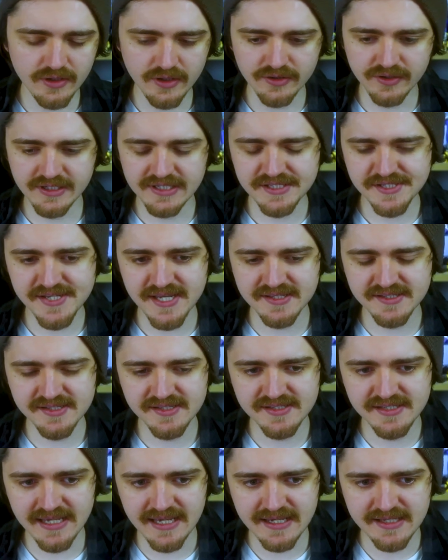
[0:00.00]
the, the
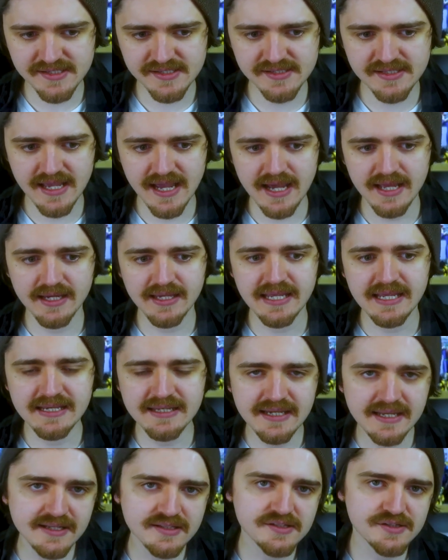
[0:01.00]
consensus is that he
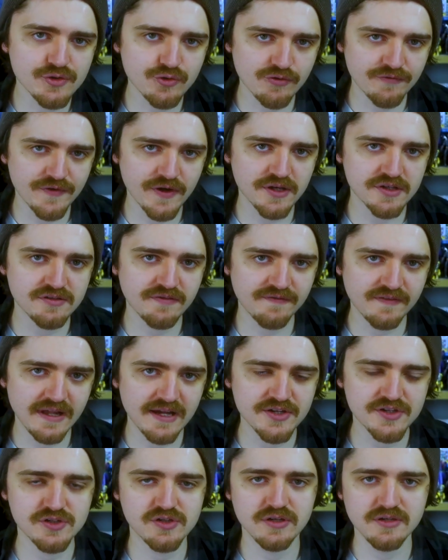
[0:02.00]
needs the Reverse
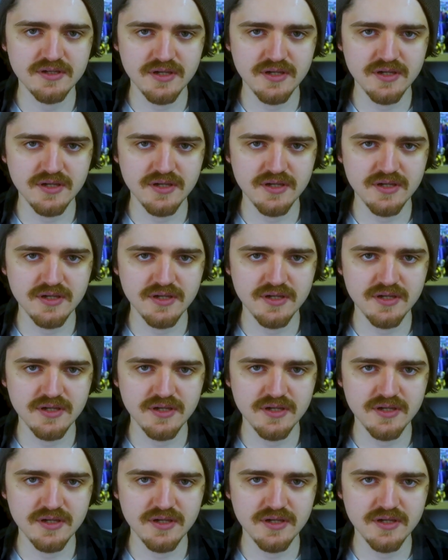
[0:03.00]
Flash to